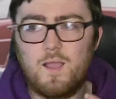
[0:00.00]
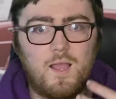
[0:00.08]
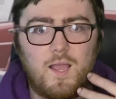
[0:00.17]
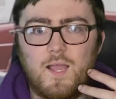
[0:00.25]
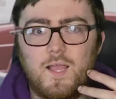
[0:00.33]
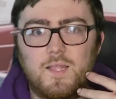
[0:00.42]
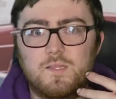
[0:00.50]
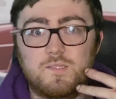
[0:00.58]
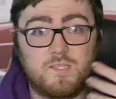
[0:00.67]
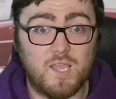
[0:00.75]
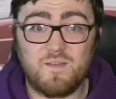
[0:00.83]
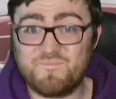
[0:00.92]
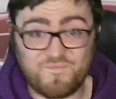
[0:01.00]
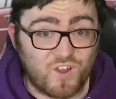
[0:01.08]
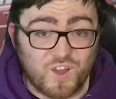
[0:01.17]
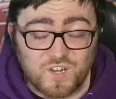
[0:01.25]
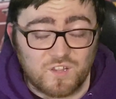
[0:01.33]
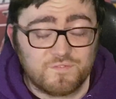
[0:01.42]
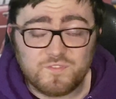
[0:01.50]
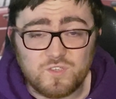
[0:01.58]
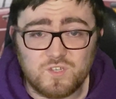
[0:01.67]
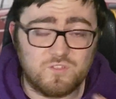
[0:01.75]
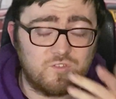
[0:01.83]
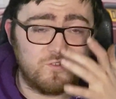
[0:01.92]
And yep, fair enough, you
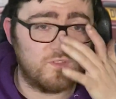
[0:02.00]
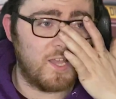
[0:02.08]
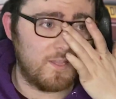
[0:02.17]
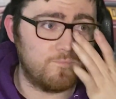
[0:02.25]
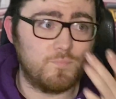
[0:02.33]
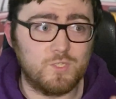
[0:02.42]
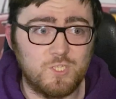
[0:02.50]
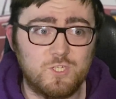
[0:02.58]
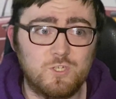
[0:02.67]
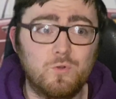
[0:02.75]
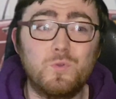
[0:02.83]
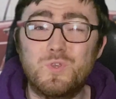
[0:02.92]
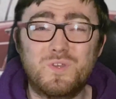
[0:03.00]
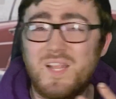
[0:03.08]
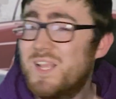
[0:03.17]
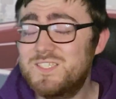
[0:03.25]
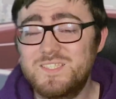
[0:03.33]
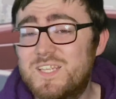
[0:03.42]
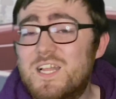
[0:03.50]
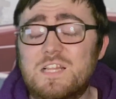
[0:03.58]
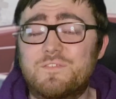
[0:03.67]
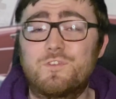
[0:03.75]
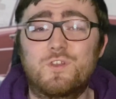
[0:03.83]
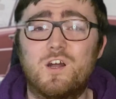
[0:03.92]
can do that, but you know, you can actually tell
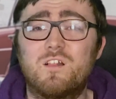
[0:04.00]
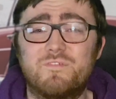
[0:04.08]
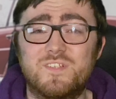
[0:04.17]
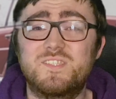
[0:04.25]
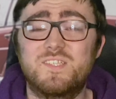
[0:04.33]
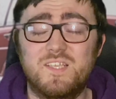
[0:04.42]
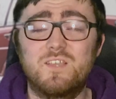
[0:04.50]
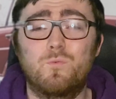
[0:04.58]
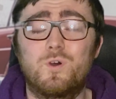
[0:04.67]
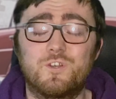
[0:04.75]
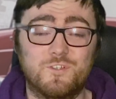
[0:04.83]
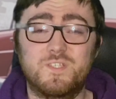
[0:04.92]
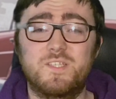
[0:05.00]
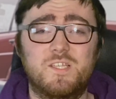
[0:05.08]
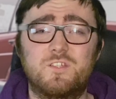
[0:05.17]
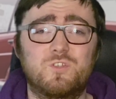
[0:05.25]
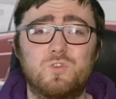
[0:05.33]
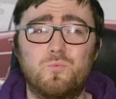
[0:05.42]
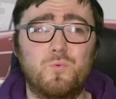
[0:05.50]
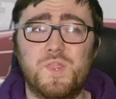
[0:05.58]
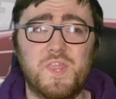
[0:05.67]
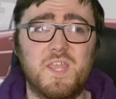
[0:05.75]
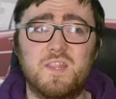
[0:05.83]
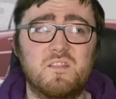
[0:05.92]
if your Golf is CE1 or CE2
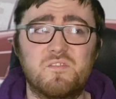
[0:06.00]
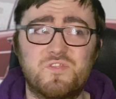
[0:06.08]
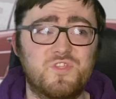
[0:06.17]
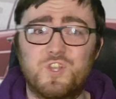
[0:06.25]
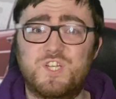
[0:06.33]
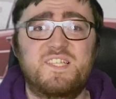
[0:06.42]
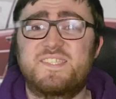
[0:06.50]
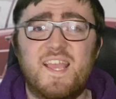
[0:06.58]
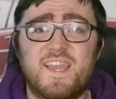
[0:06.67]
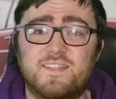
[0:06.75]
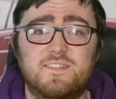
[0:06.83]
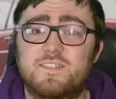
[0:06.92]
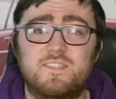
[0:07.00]
within 30 seconds.